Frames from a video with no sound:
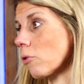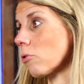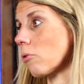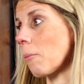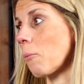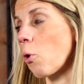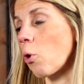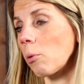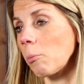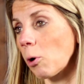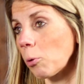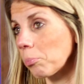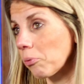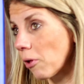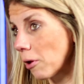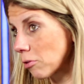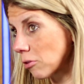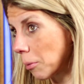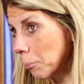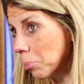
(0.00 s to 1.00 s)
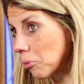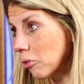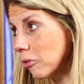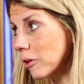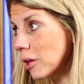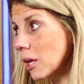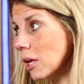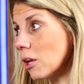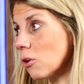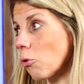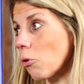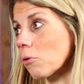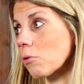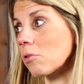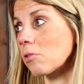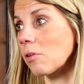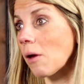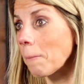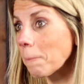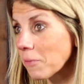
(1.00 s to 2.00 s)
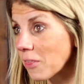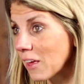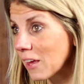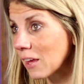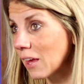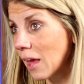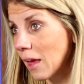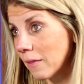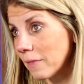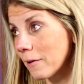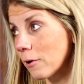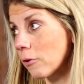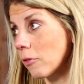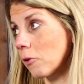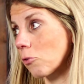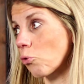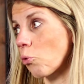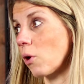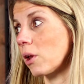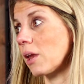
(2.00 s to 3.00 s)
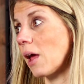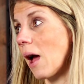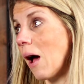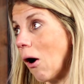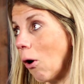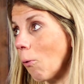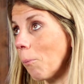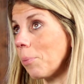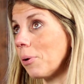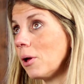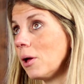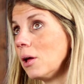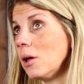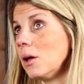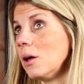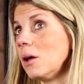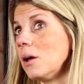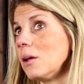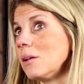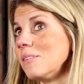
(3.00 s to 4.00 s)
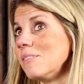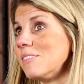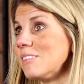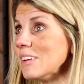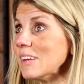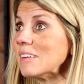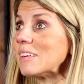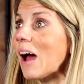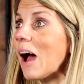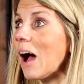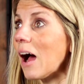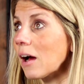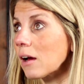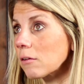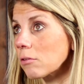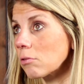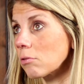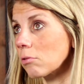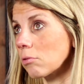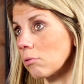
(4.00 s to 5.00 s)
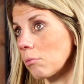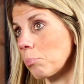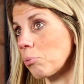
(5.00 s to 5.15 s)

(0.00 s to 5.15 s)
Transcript: some Hormone Plus Complete or something in there that's going to help detox